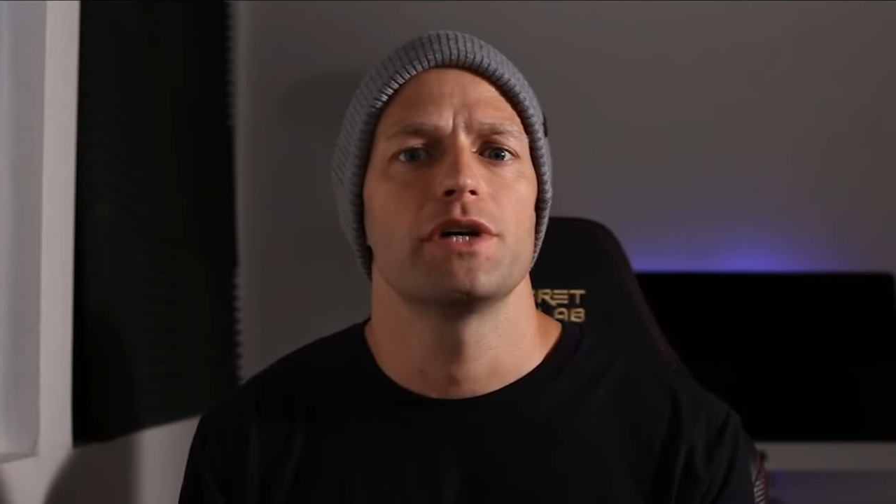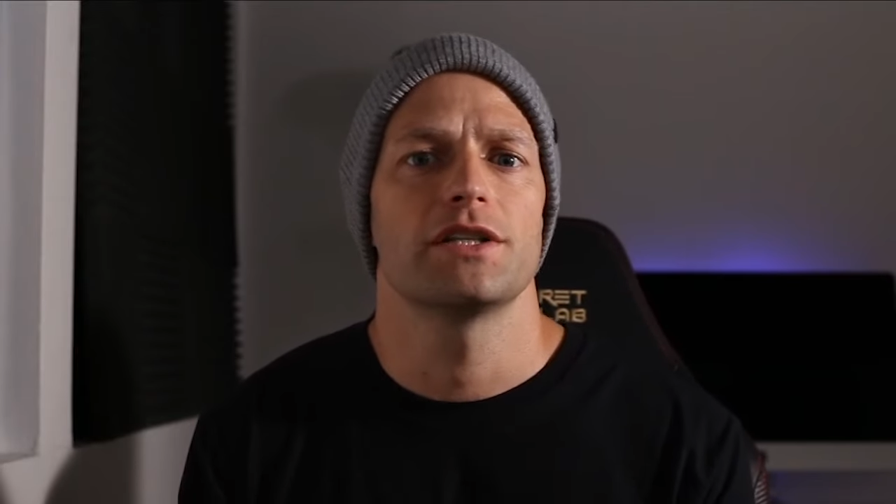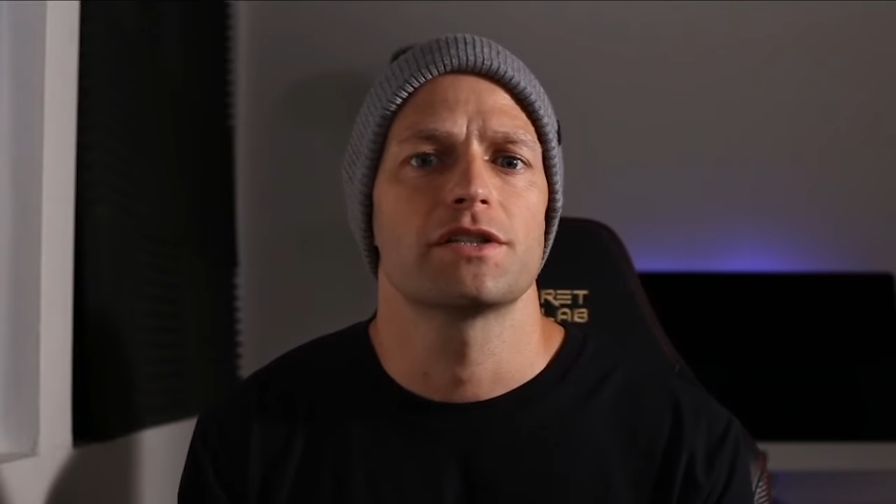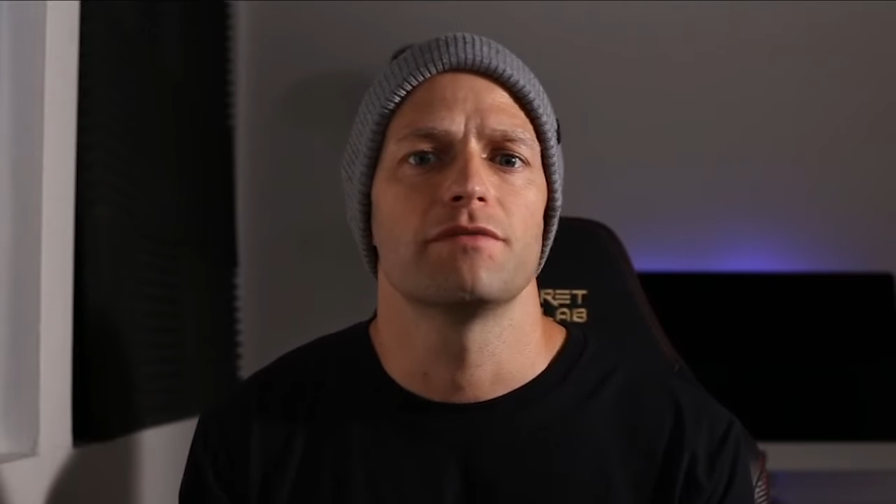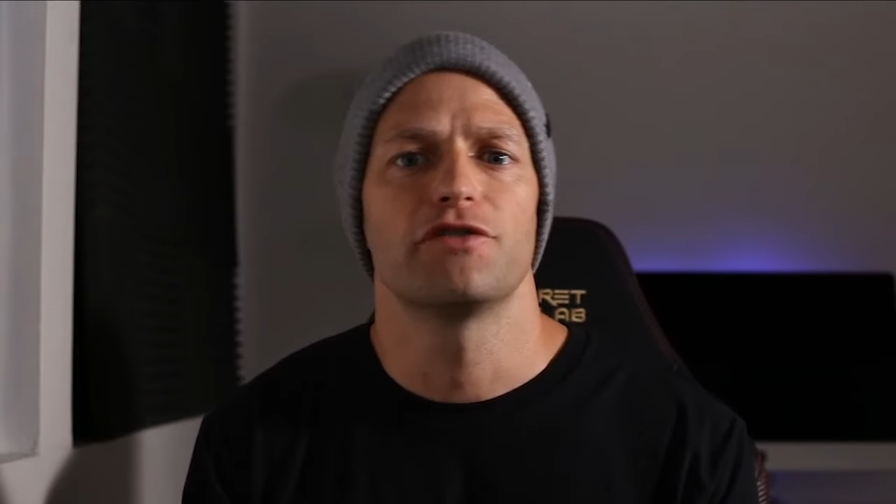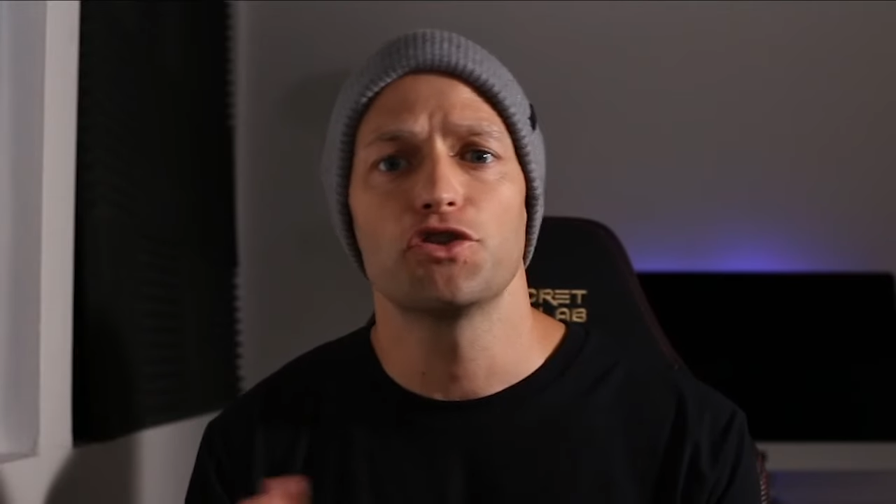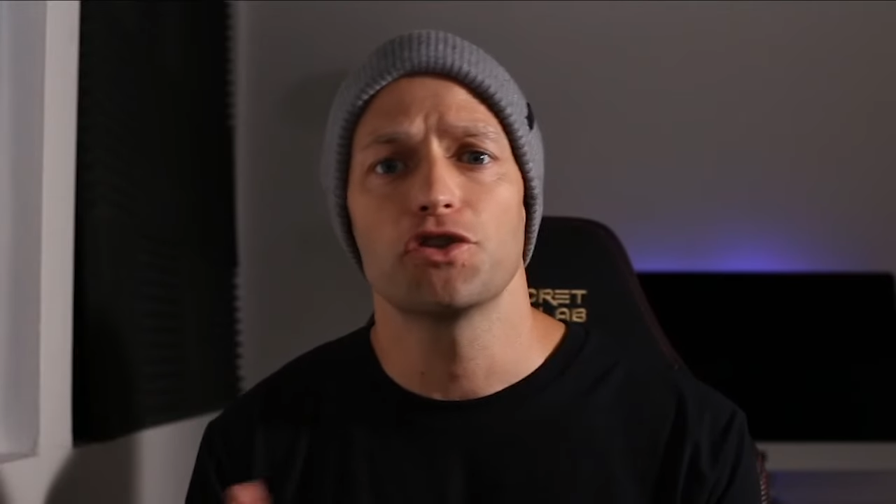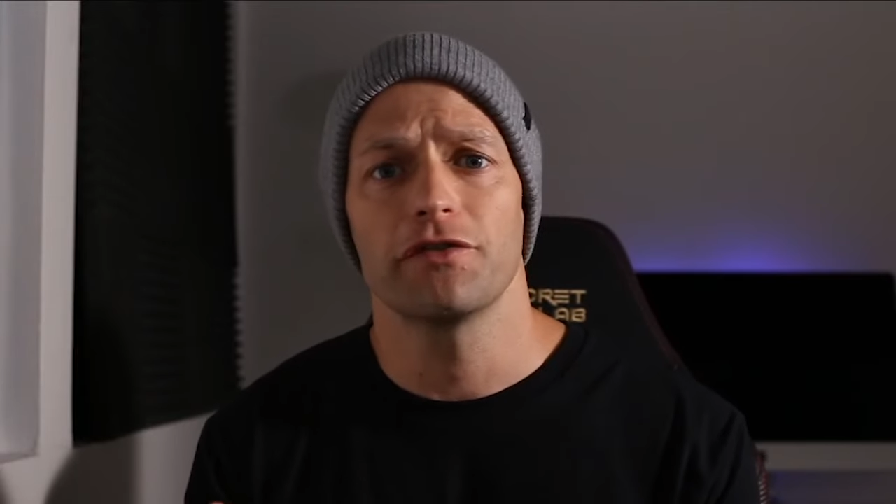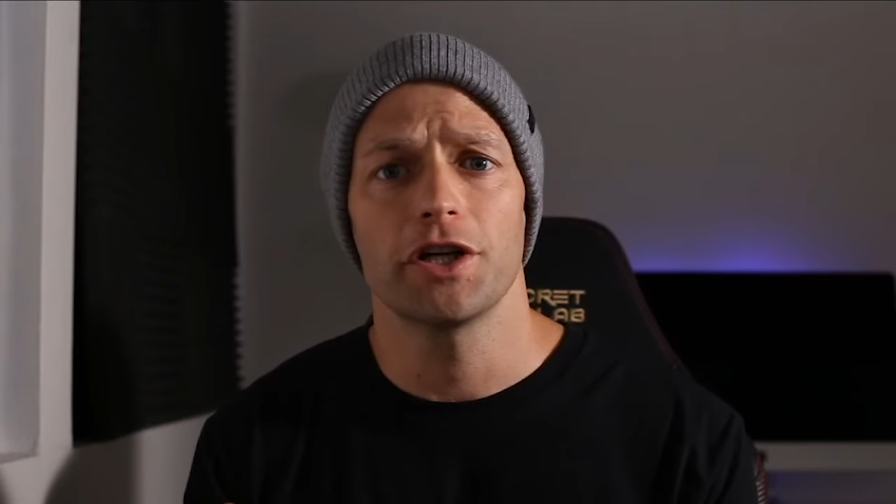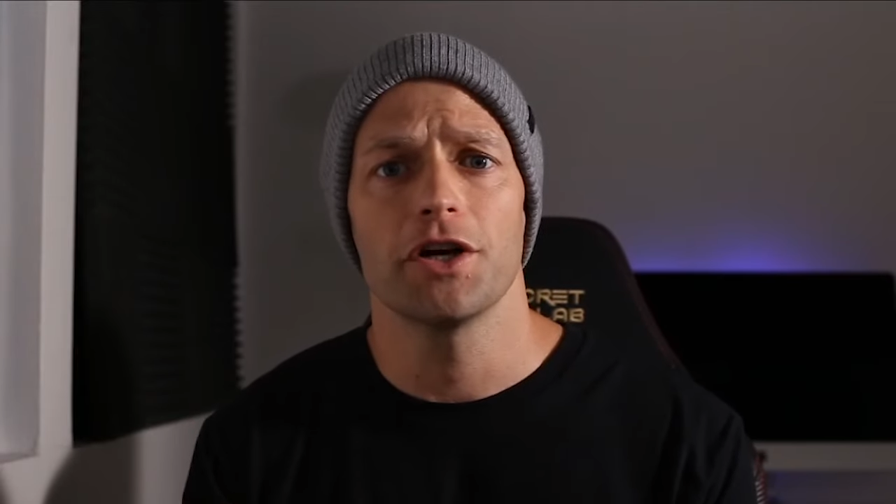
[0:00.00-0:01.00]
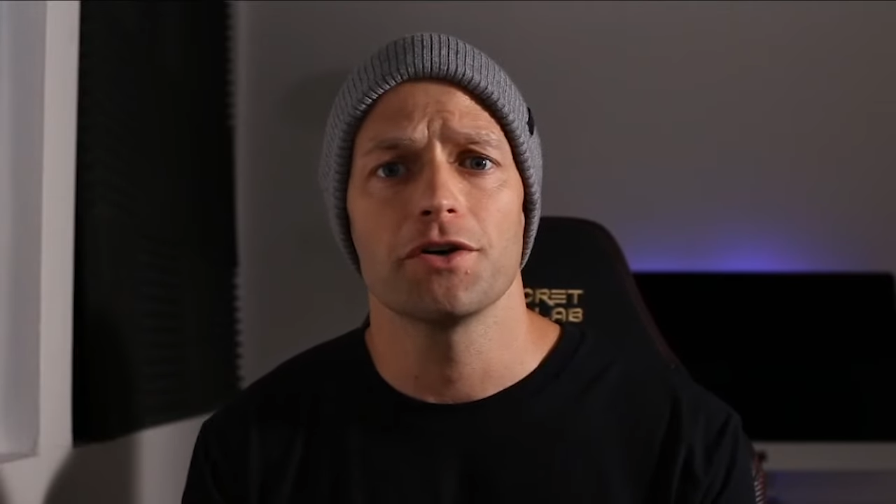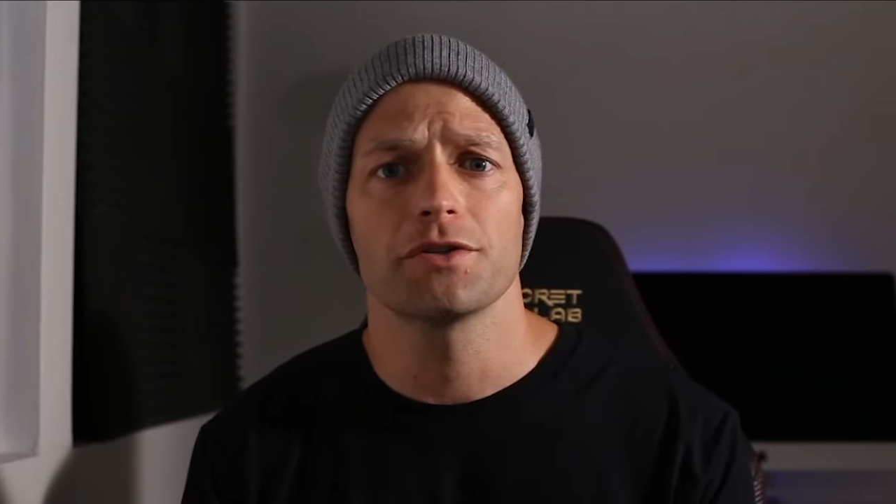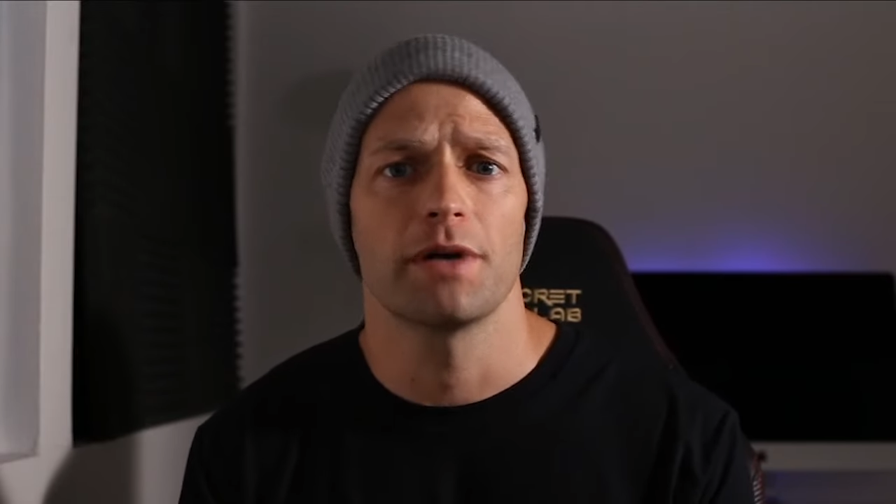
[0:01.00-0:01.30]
in some future videos,